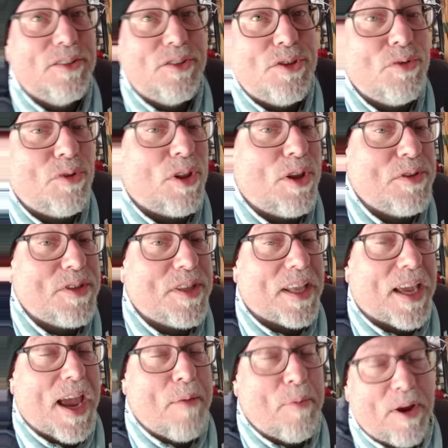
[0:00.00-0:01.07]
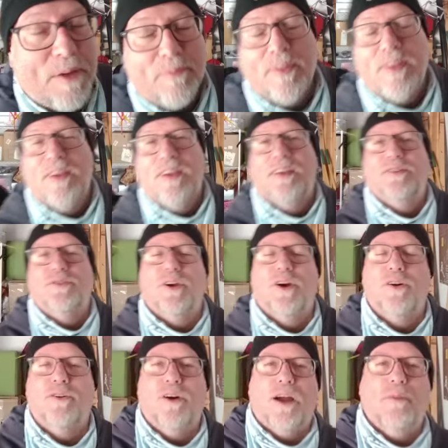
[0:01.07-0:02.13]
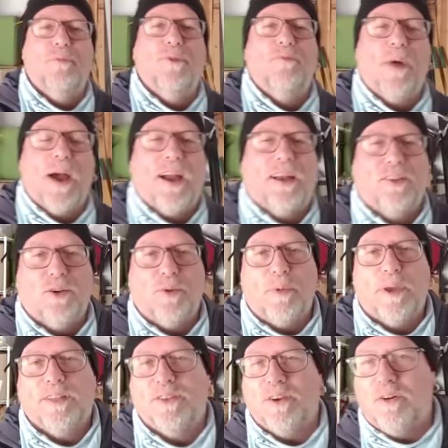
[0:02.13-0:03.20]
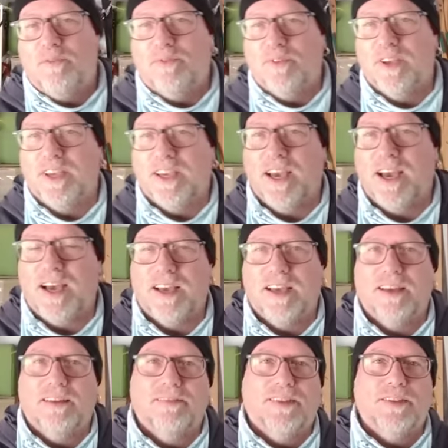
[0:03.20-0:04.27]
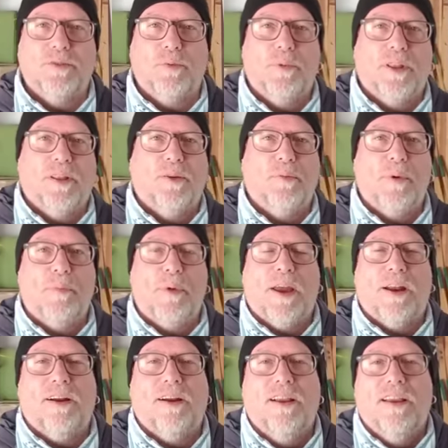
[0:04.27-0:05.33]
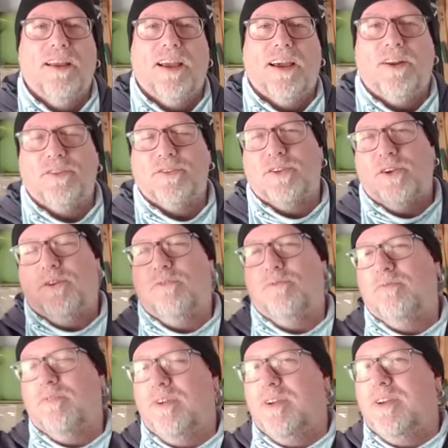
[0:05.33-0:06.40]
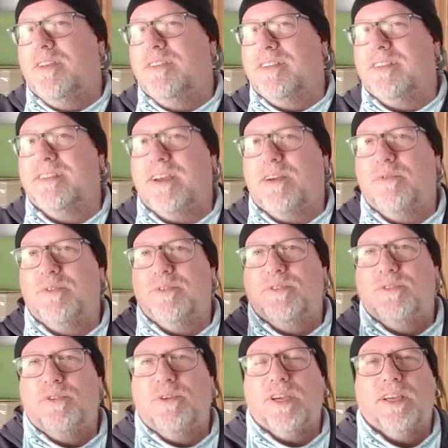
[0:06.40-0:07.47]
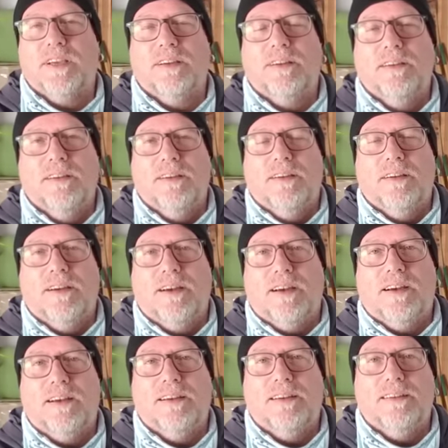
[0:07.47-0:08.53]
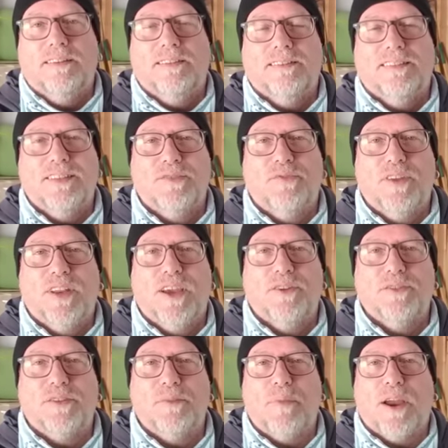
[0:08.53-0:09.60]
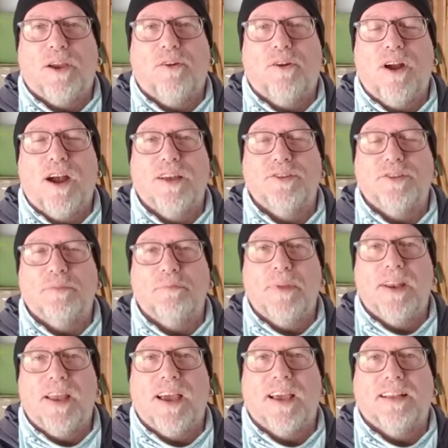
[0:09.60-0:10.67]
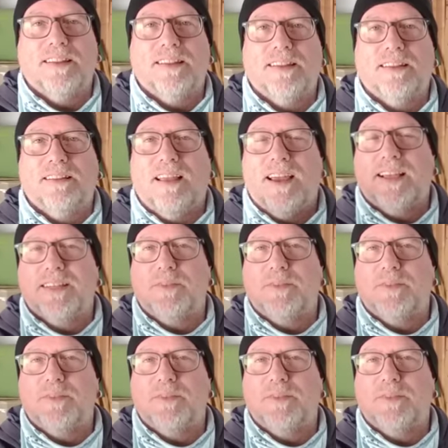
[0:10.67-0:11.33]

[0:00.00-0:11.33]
too close to the camera. So I moved back a little bit, so hopefully this will be a little bit better. And also, since I was doing these videos tonight, the lights behind me were